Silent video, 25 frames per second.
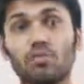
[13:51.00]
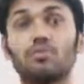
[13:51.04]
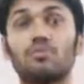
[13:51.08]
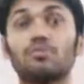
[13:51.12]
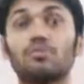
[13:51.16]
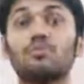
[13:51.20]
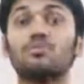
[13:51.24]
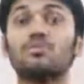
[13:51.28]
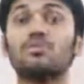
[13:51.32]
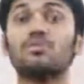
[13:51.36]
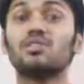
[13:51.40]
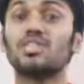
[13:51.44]

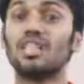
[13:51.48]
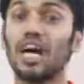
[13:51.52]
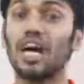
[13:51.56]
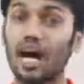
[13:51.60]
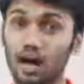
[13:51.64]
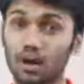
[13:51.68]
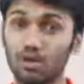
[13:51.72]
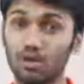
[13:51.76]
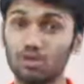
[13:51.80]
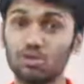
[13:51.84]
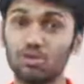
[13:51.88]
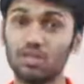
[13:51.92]
of
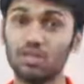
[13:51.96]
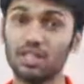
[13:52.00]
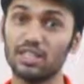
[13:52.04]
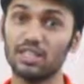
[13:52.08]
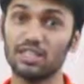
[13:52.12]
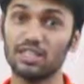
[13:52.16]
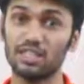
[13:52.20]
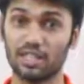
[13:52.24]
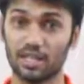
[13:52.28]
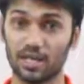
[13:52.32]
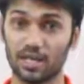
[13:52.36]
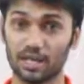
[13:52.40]

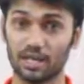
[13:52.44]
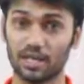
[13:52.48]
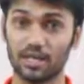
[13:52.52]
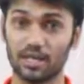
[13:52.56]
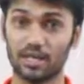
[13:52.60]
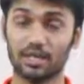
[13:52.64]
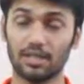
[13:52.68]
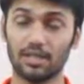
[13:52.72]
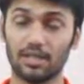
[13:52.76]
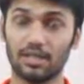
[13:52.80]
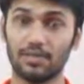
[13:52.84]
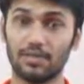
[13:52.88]
1000
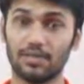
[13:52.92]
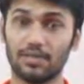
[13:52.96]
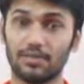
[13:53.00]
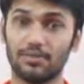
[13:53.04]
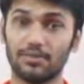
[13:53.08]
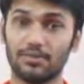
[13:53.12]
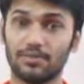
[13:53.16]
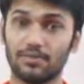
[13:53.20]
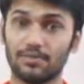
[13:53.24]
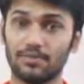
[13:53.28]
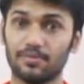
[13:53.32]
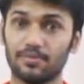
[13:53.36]
taka,
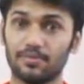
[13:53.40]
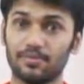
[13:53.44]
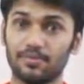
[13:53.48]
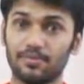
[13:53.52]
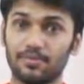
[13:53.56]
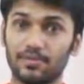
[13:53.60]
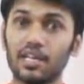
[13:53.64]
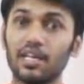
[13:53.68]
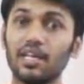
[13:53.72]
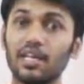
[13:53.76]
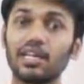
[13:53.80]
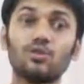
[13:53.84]

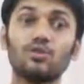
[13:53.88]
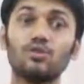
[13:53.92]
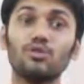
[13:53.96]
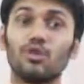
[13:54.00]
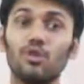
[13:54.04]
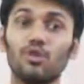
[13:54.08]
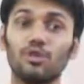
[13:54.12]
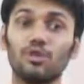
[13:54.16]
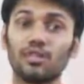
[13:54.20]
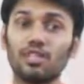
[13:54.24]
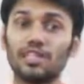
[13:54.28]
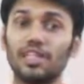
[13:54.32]
yeah,
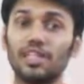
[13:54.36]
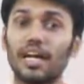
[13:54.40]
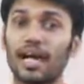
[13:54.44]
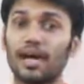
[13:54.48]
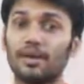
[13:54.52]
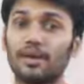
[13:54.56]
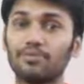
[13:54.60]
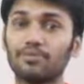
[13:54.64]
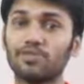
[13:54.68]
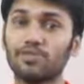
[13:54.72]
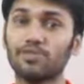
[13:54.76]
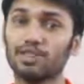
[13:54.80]
you already
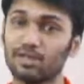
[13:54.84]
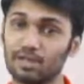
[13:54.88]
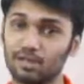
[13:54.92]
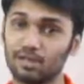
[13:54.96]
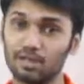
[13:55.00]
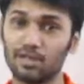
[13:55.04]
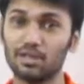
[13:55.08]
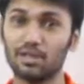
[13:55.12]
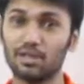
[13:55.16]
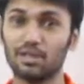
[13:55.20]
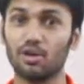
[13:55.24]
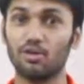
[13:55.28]
have
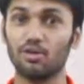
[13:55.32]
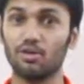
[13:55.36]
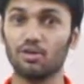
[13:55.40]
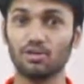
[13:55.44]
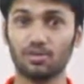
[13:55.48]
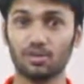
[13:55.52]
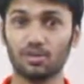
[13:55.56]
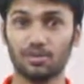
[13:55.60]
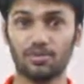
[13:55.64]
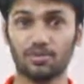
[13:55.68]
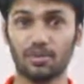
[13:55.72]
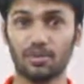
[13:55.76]
seen the
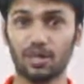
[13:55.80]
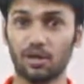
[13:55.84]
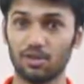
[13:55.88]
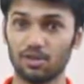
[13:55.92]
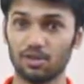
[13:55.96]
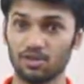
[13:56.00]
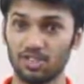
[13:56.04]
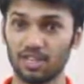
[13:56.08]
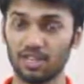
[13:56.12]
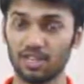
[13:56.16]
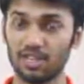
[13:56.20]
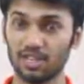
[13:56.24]
notes of
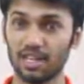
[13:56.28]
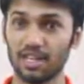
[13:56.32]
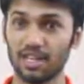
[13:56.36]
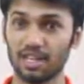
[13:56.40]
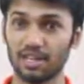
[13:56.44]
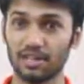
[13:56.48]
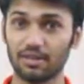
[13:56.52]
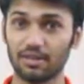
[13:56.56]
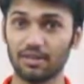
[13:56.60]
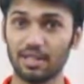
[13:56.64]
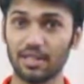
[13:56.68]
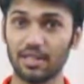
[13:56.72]
1000
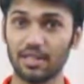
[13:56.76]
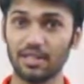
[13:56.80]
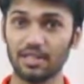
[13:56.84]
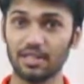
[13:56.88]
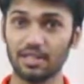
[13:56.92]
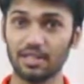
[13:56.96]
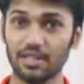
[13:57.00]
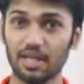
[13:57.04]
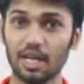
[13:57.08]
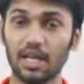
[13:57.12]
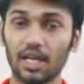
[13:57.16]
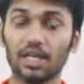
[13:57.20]
taka,
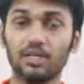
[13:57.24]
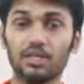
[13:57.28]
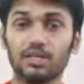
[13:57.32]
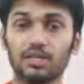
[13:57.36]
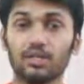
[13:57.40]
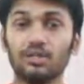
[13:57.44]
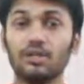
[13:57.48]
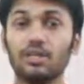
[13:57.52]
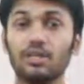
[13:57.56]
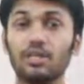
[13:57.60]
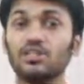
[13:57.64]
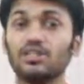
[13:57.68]
right?
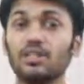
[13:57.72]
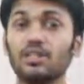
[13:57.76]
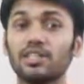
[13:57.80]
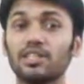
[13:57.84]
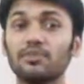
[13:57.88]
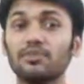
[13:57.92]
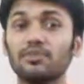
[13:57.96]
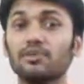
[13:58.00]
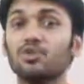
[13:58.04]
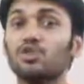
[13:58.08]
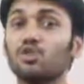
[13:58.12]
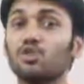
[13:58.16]
So, if
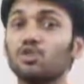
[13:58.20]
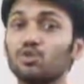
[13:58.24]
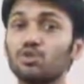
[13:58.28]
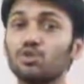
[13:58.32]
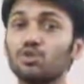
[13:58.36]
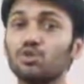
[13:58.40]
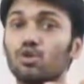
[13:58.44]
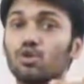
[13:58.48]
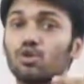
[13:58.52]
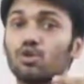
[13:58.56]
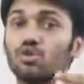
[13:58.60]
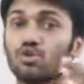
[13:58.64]
I give you
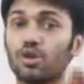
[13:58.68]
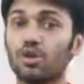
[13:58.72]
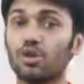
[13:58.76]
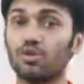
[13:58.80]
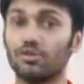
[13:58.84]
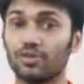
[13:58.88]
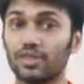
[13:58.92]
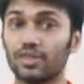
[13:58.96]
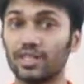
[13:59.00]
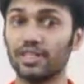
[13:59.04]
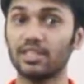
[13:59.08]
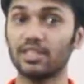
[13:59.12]
2 notes
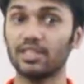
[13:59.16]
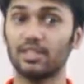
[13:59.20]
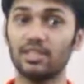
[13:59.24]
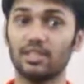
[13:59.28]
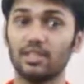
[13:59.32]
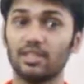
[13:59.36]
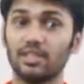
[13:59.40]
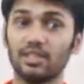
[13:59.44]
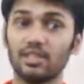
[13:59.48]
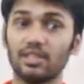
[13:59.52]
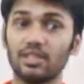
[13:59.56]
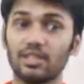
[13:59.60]
of
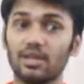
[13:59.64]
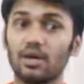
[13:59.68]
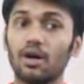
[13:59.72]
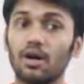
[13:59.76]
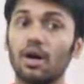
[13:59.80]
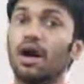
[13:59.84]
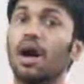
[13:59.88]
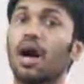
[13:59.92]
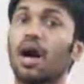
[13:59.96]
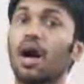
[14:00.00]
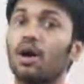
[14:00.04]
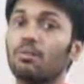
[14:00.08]
it,
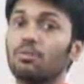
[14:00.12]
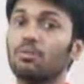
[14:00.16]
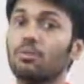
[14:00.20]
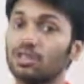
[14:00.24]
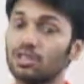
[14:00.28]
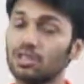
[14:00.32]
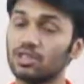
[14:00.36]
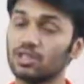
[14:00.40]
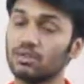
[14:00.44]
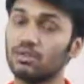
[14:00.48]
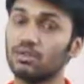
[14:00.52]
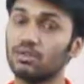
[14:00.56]
how
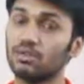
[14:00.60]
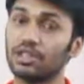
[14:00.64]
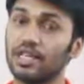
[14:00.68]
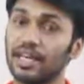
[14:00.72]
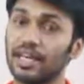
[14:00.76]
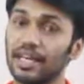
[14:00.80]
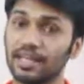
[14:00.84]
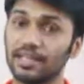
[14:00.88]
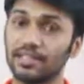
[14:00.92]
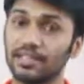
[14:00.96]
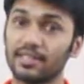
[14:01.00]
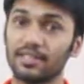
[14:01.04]
much you
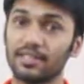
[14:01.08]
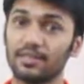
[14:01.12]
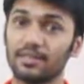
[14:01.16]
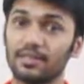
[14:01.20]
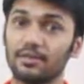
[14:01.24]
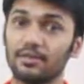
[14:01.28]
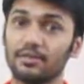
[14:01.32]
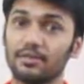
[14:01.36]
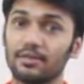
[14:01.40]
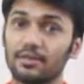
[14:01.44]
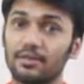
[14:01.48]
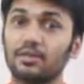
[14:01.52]
would get?
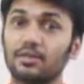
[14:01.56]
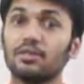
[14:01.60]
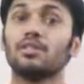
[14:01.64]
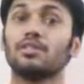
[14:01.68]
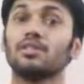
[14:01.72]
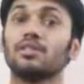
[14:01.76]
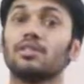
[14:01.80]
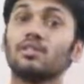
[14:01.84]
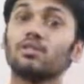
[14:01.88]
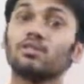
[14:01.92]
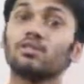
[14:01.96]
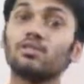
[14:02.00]

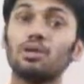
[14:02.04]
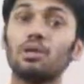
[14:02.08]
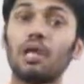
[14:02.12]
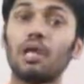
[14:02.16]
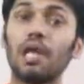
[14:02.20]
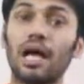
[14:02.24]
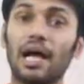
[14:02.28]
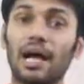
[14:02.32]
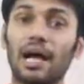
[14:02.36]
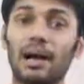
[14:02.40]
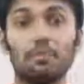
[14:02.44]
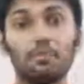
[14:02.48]
You
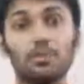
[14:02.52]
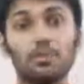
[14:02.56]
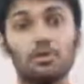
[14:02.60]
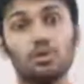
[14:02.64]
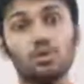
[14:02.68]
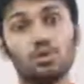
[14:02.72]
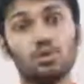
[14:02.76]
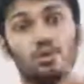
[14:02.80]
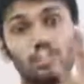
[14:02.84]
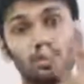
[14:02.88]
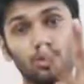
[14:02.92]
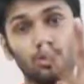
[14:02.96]
will
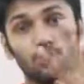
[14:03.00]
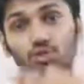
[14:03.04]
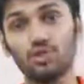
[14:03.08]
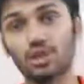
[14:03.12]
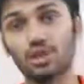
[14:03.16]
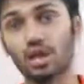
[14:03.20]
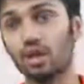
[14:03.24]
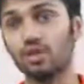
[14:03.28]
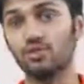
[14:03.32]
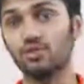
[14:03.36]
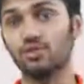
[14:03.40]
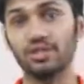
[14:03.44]
have
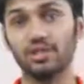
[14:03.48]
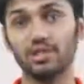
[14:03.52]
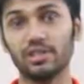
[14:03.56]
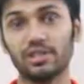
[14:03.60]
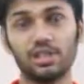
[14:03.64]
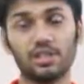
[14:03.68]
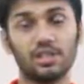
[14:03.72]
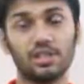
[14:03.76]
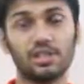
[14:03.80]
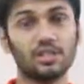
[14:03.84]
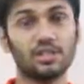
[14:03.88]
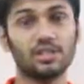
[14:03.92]

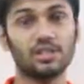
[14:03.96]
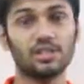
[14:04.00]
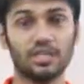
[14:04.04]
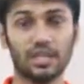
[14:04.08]
2000